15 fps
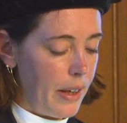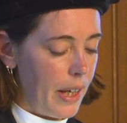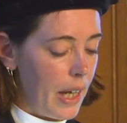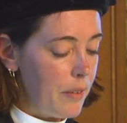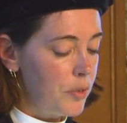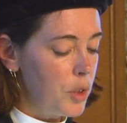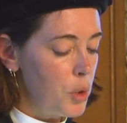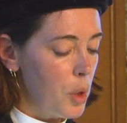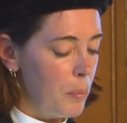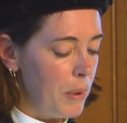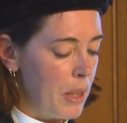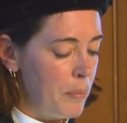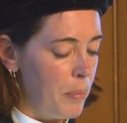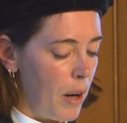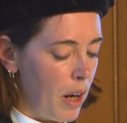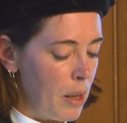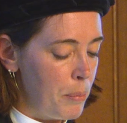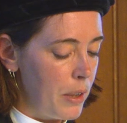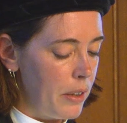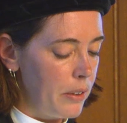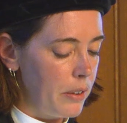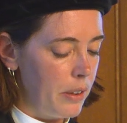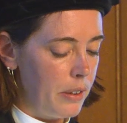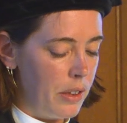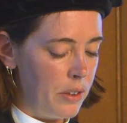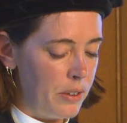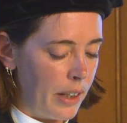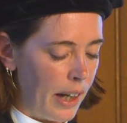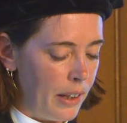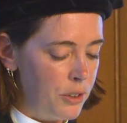If the European Parliament
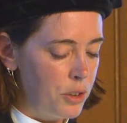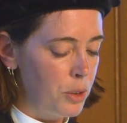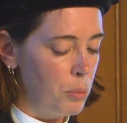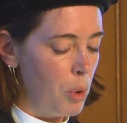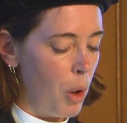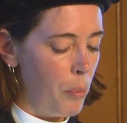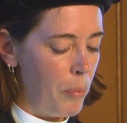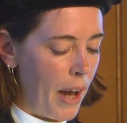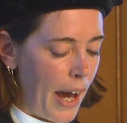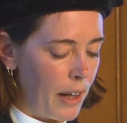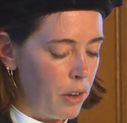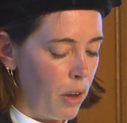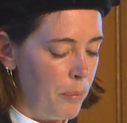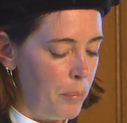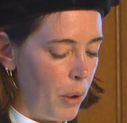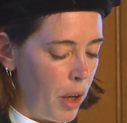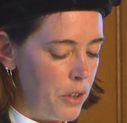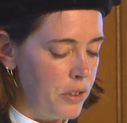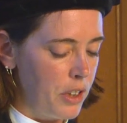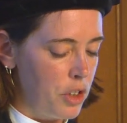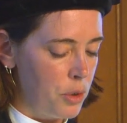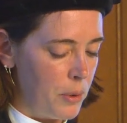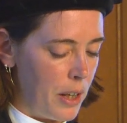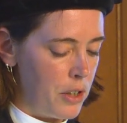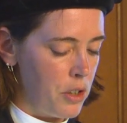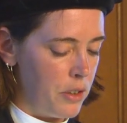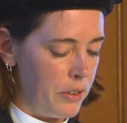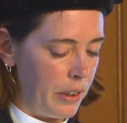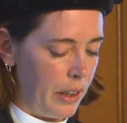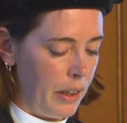decides to roll back on policy
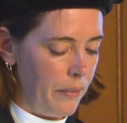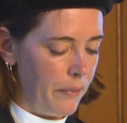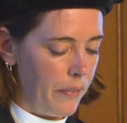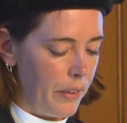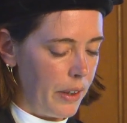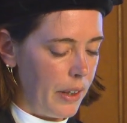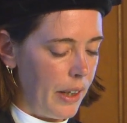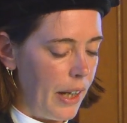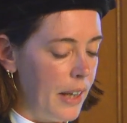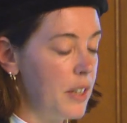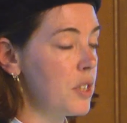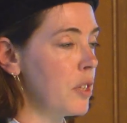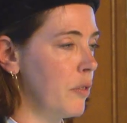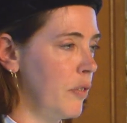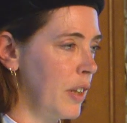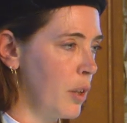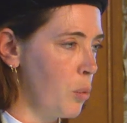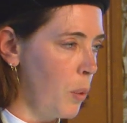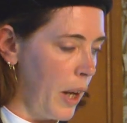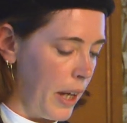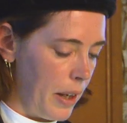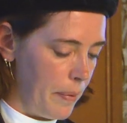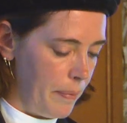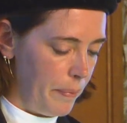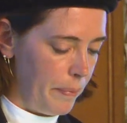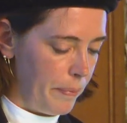stringency in a severe way.